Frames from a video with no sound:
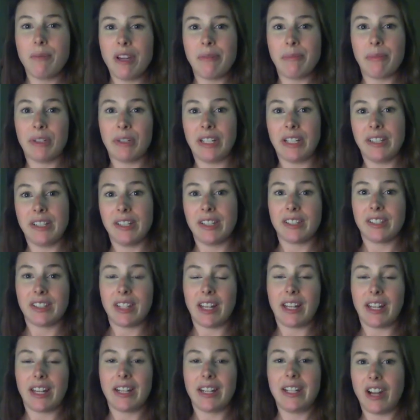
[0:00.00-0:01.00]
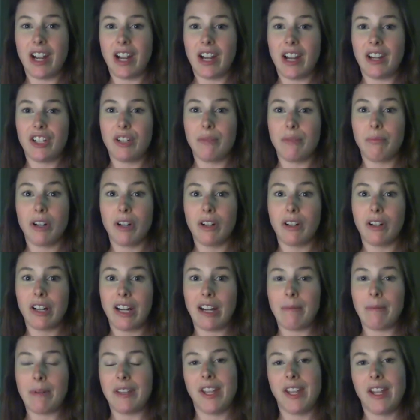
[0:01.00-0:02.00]
people in the study strategy
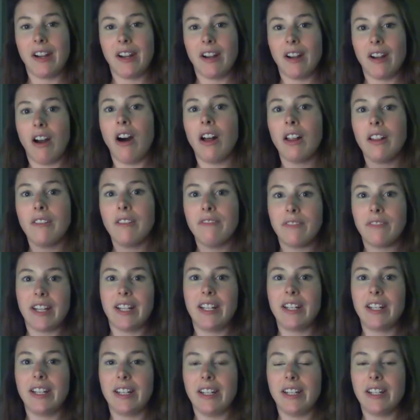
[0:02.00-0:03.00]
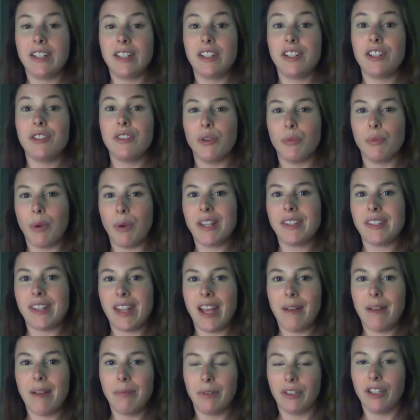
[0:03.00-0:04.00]
program, and they're all invited into the
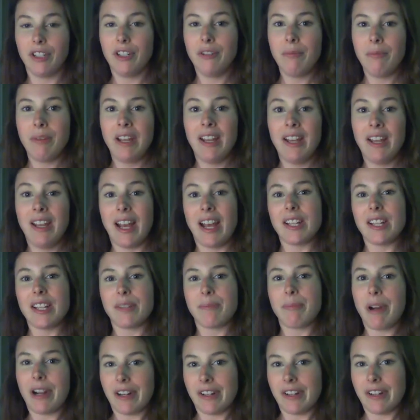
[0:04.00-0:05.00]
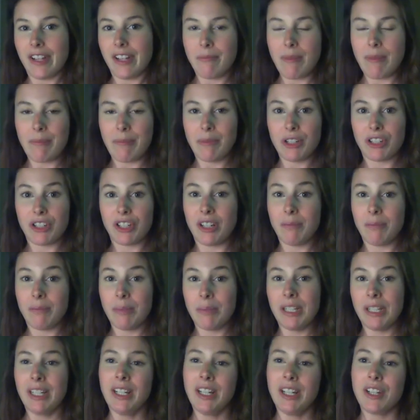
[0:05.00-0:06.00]
WhatsApp group as part of their membership.
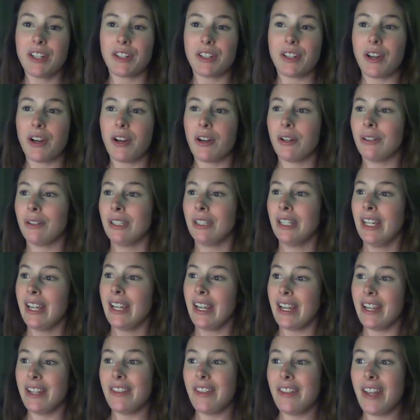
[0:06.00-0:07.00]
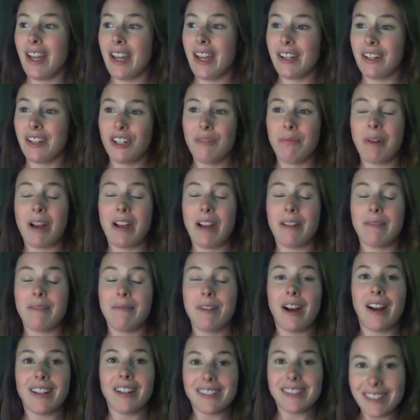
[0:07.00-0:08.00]
So in that group, I'm
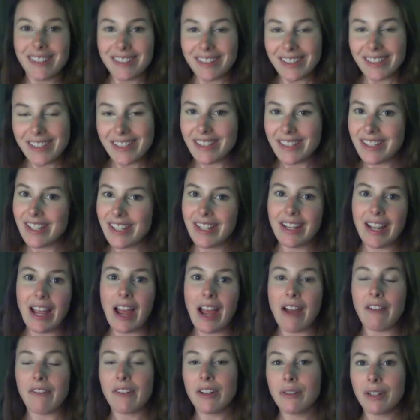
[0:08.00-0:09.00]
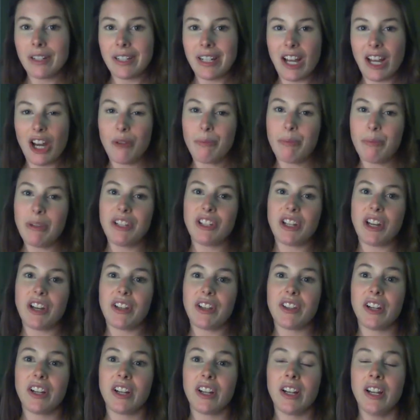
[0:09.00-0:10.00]
constantly seeing everyone help each
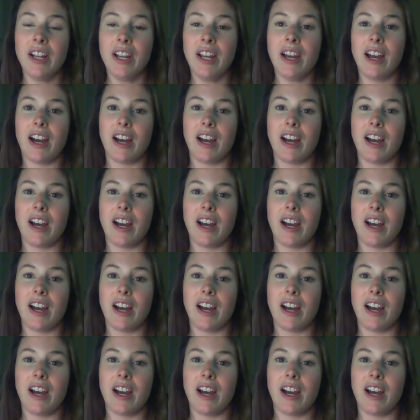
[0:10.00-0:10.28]
other.